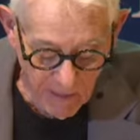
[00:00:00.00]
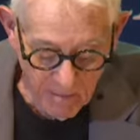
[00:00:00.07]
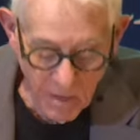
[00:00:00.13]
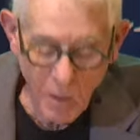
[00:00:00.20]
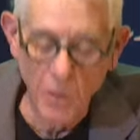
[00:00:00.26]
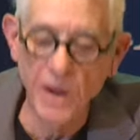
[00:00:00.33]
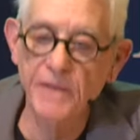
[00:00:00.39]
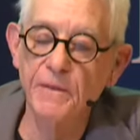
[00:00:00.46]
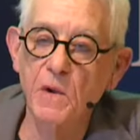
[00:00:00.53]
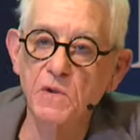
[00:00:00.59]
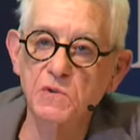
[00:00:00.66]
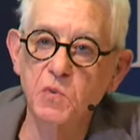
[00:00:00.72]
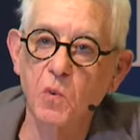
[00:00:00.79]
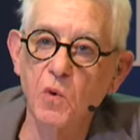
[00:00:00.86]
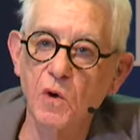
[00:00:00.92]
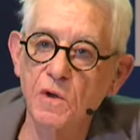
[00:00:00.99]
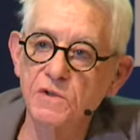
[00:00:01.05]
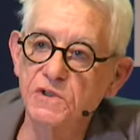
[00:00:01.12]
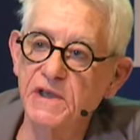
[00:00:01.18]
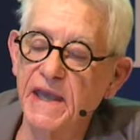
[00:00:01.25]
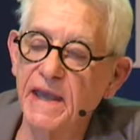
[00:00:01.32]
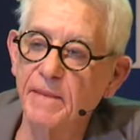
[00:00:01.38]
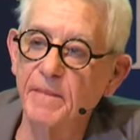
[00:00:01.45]
but when those words
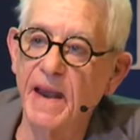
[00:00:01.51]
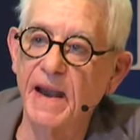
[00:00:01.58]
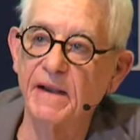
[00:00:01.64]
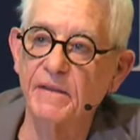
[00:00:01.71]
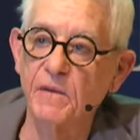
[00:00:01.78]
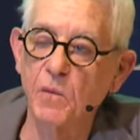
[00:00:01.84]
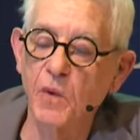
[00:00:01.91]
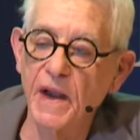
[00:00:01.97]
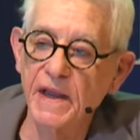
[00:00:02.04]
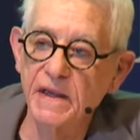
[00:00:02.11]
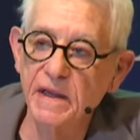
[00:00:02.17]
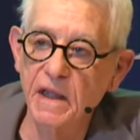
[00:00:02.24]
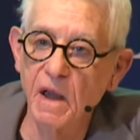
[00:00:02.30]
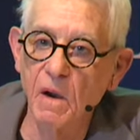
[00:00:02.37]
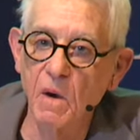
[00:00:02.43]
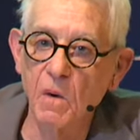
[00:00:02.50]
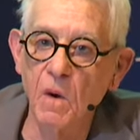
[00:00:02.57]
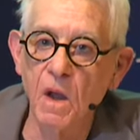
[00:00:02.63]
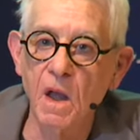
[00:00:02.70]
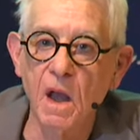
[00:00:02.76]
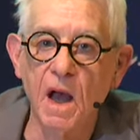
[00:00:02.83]
came out of the radio,